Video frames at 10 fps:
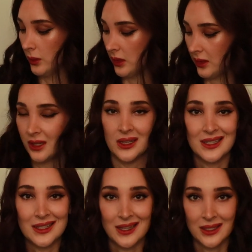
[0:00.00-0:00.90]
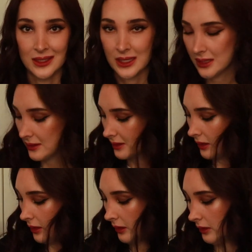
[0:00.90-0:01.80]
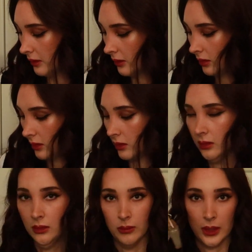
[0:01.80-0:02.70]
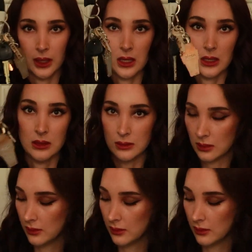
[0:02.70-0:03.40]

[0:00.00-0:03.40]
with the necessities my keys.